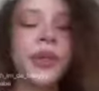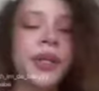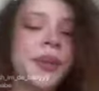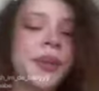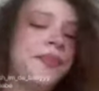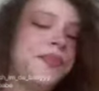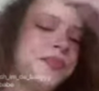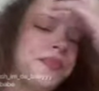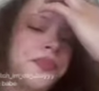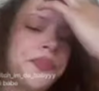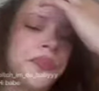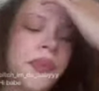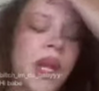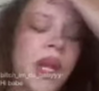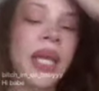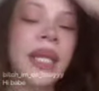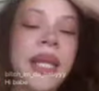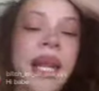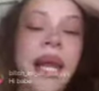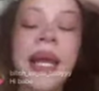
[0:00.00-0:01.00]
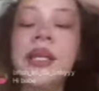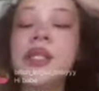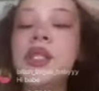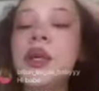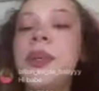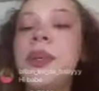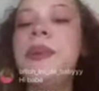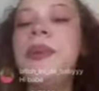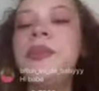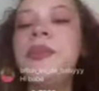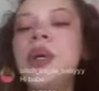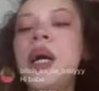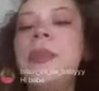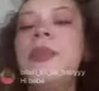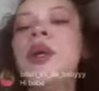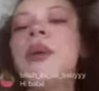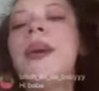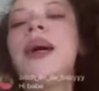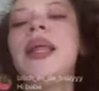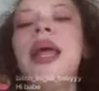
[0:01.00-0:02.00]
so many people coming on my live like out of
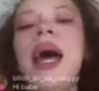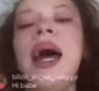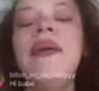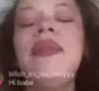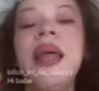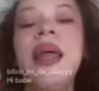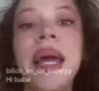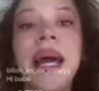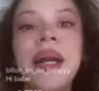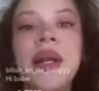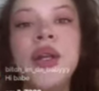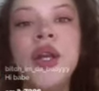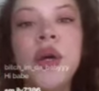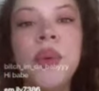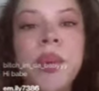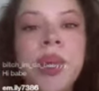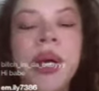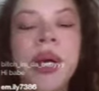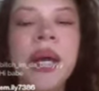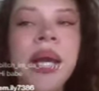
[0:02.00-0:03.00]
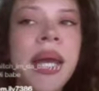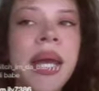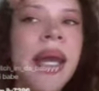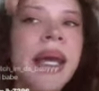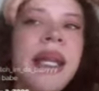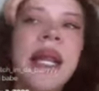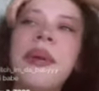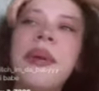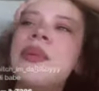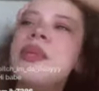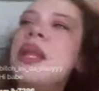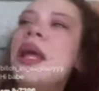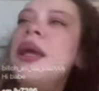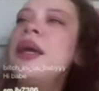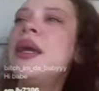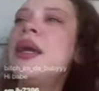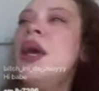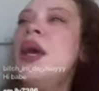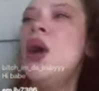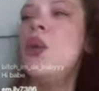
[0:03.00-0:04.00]
nowhere, and they was like, "What happened to your
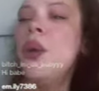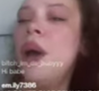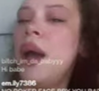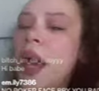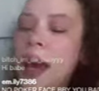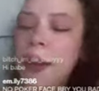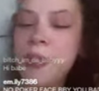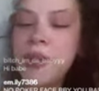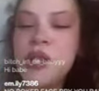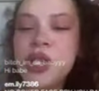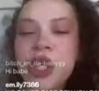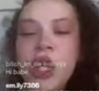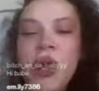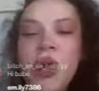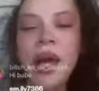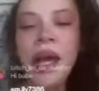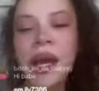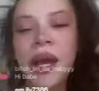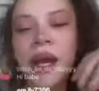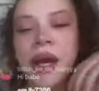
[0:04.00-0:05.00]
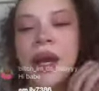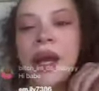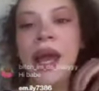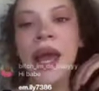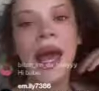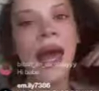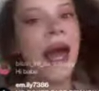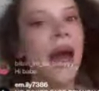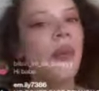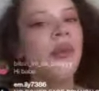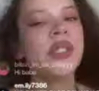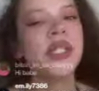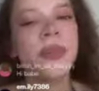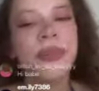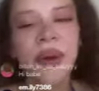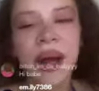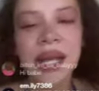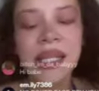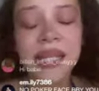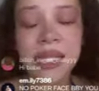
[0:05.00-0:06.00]
hair? How was the process? Different stuff." So
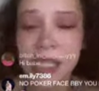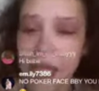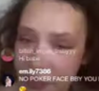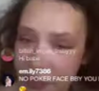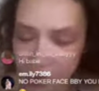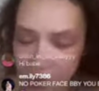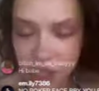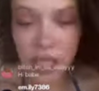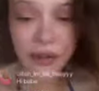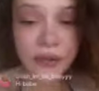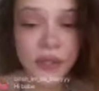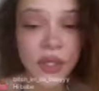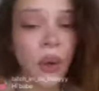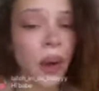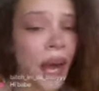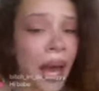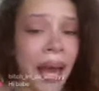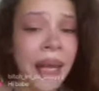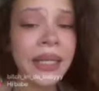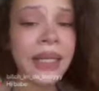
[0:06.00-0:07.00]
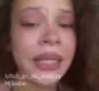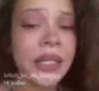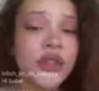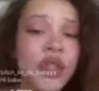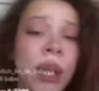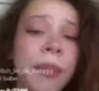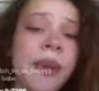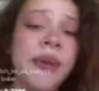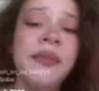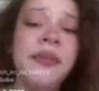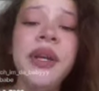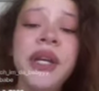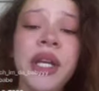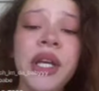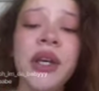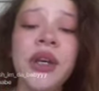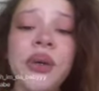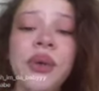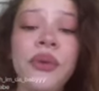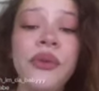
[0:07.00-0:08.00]
I need to drop a video for real, for real, so
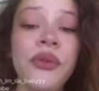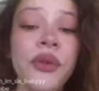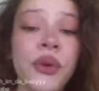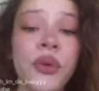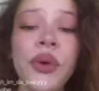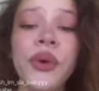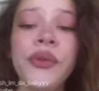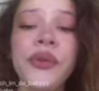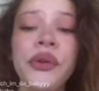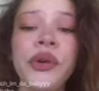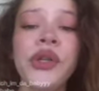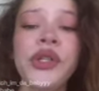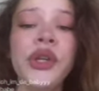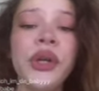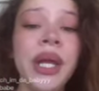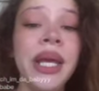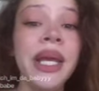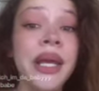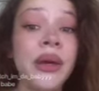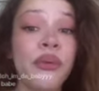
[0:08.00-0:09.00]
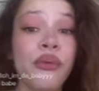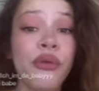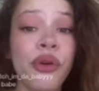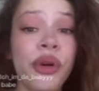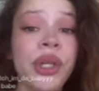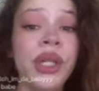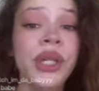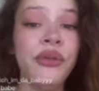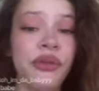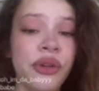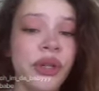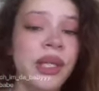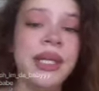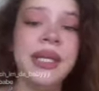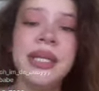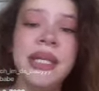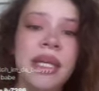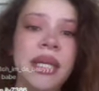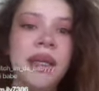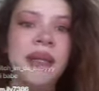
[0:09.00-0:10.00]
they can really, really see like,
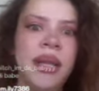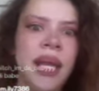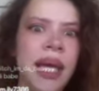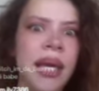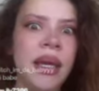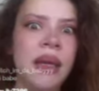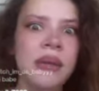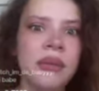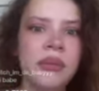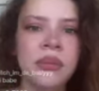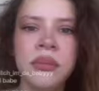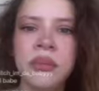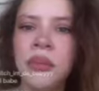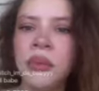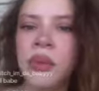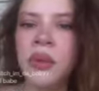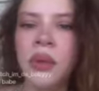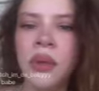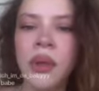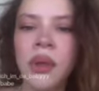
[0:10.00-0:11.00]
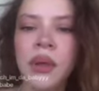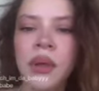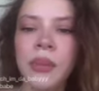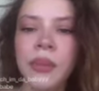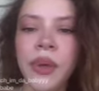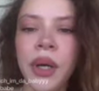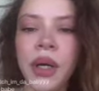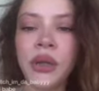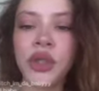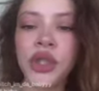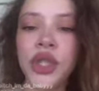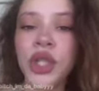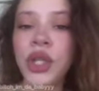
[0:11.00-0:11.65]
bro, she really tried to fuck my